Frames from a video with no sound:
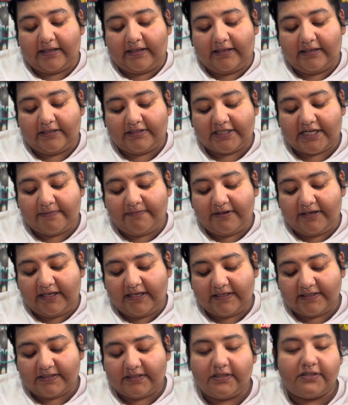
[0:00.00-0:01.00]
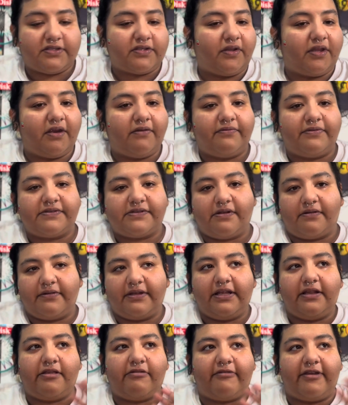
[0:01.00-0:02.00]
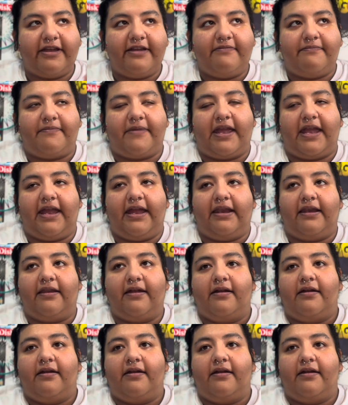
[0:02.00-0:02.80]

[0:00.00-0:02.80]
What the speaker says: Japanese. So there was only three main